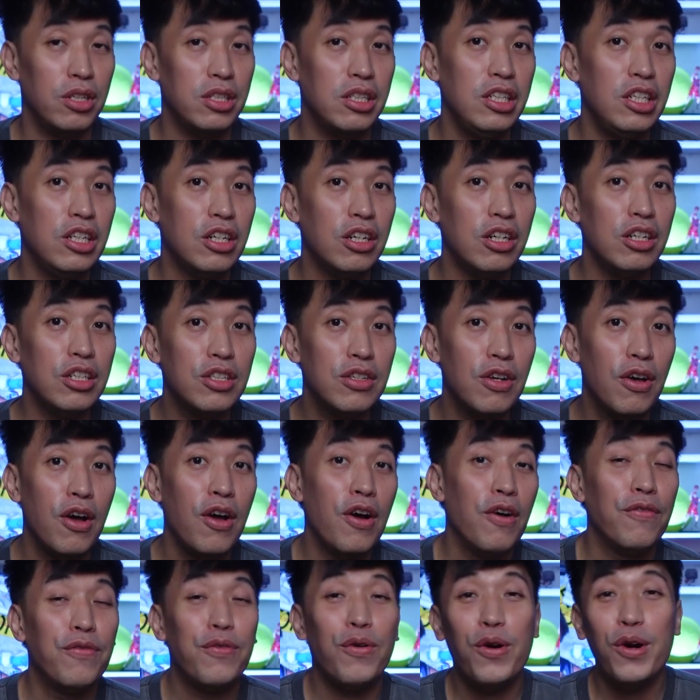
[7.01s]
sneakers
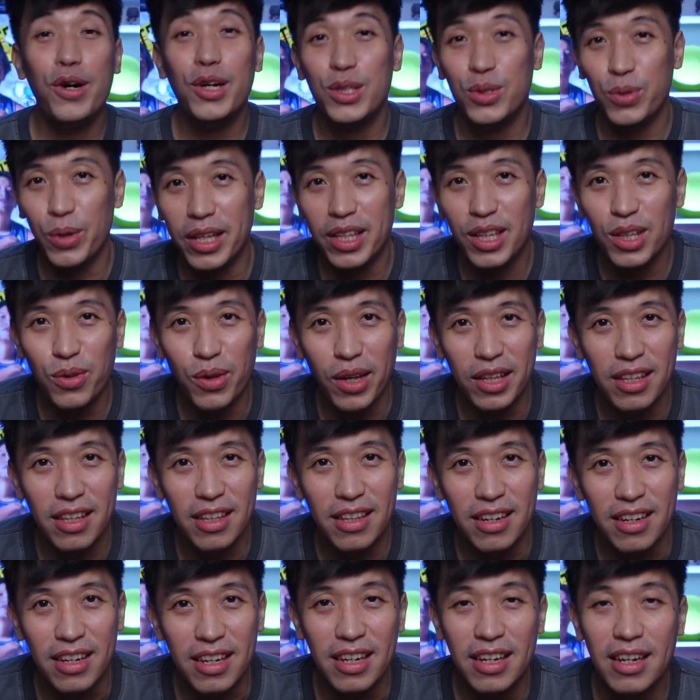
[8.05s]
for
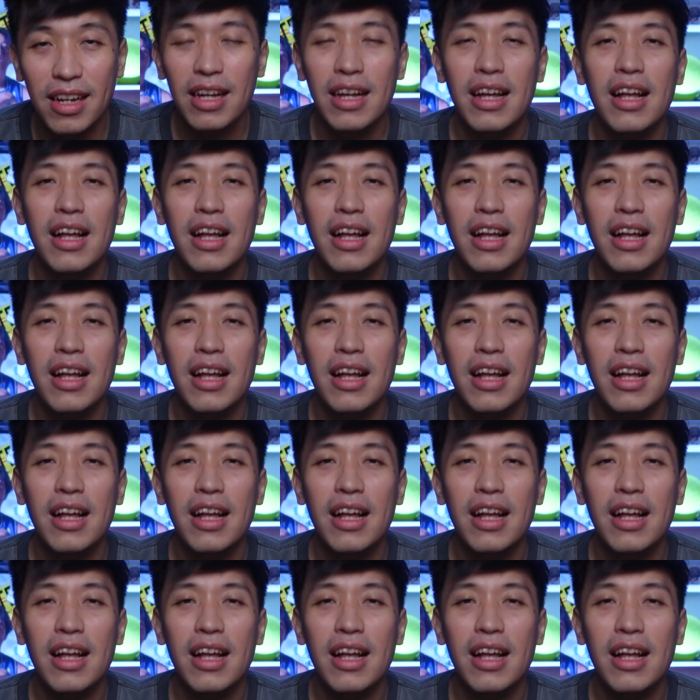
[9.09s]
2023.